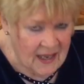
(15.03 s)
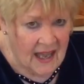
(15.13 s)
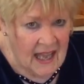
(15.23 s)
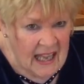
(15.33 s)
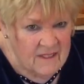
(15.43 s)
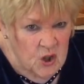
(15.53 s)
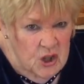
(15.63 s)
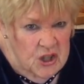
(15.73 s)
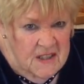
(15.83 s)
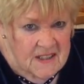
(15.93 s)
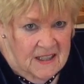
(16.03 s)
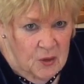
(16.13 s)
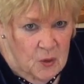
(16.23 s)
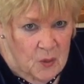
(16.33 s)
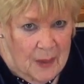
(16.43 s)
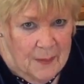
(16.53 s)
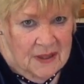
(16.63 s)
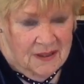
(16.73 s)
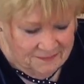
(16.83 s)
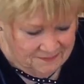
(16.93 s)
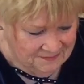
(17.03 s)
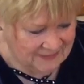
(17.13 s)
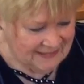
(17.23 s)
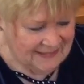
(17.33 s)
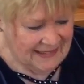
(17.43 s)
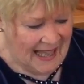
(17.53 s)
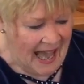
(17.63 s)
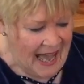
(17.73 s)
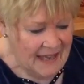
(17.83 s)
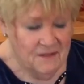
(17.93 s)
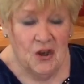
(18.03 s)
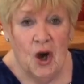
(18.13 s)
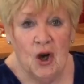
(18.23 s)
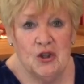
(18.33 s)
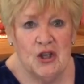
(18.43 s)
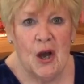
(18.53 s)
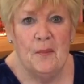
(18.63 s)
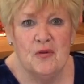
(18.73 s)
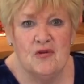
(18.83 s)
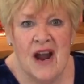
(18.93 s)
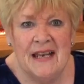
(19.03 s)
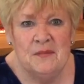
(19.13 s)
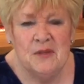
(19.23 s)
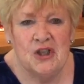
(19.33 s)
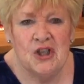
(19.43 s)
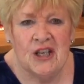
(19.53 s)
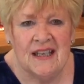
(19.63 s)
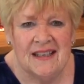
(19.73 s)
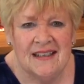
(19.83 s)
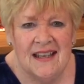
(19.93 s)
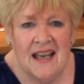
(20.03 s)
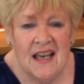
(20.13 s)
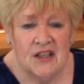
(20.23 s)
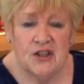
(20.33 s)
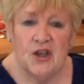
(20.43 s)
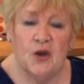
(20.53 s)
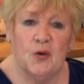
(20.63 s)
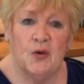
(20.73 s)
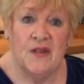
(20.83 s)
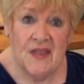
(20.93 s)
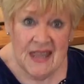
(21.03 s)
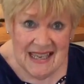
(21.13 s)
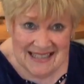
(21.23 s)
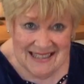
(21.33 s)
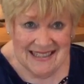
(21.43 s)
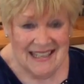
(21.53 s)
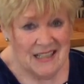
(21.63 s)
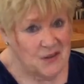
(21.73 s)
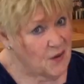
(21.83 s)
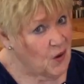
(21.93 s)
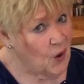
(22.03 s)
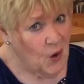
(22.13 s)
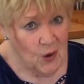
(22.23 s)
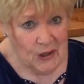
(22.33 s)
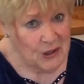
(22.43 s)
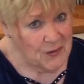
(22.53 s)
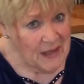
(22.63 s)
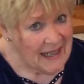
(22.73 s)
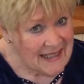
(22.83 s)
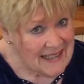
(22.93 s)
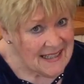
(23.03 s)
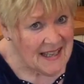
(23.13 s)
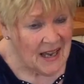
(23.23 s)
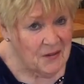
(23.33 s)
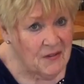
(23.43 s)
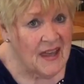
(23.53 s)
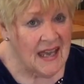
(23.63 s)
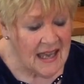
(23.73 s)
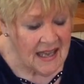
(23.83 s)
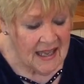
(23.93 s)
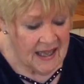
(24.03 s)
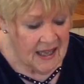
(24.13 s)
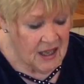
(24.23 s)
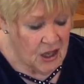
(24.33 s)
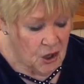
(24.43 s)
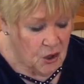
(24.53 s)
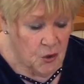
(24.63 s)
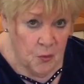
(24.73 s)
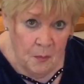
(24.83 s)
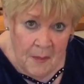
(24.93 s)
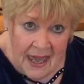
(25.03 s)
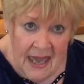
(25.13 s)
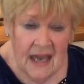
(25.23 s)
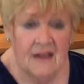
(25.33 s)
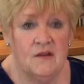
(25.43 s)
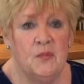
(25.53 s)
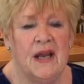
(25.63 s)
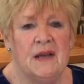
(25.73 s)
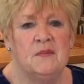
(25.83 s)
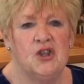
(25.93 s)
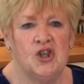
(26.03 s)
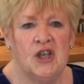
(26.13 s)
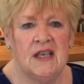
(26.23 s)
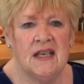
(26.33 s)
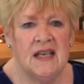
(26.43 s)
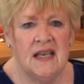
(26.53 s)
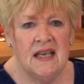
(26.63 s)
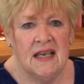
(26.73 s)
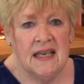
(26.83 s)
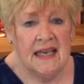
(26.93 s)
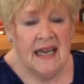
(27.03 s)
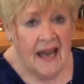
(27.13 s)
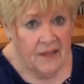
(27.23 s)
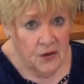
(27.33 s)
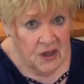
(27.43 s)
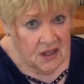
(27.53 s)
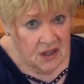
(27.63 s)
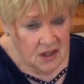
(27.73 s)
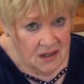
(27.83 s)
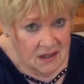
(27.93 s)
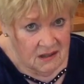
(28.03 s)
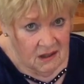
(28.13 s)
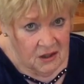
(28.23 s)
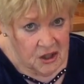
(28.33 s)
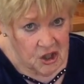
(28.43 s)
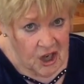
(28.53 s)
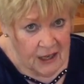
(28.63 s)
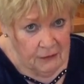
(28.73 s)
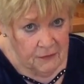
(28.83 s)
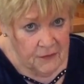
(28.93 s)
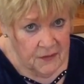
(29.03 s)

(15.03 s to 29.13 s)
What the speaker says: I've got a secret weapon. I've got a bread machine. So this is for all you ladies out there who may have a bread machine gathering dust on a shelf,